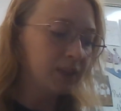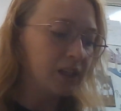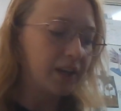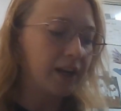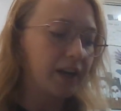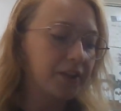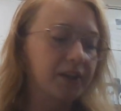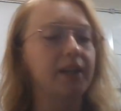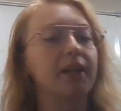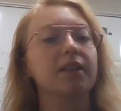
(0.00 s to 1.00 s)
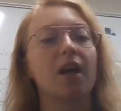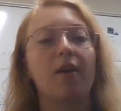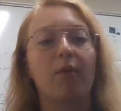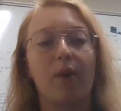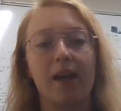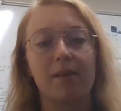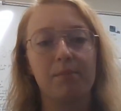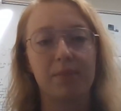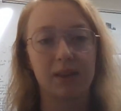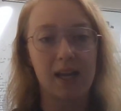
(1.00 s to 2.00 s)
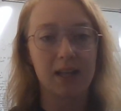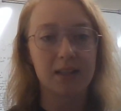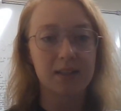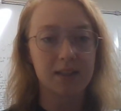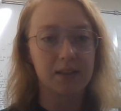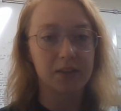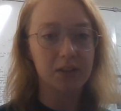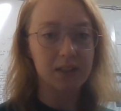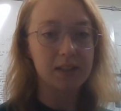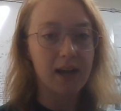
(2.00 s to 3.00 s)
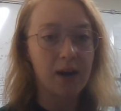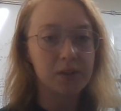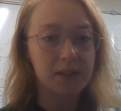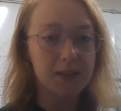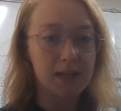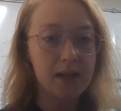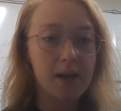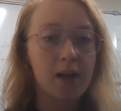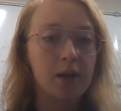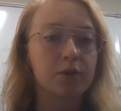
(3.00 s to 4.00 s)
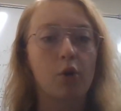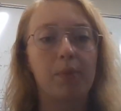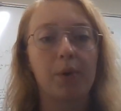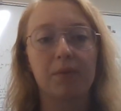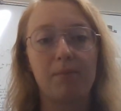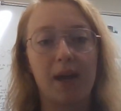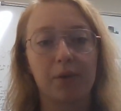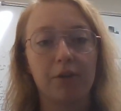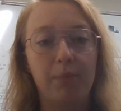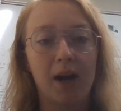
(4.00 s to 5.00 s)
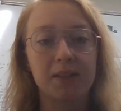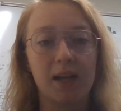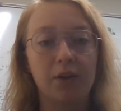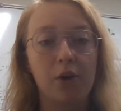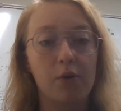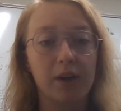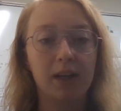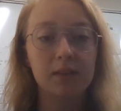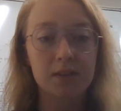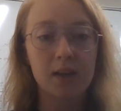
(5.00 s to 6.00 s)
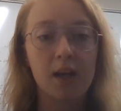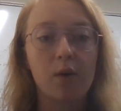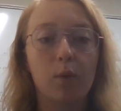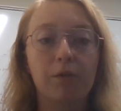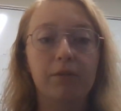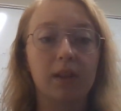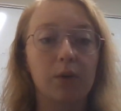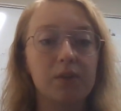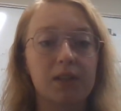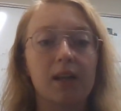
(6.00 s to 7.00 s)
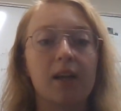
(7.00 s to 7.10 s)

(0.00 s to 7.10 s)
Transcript: And then another is when plants send their seeds out to sea. So both mangrove pods and coconuts will float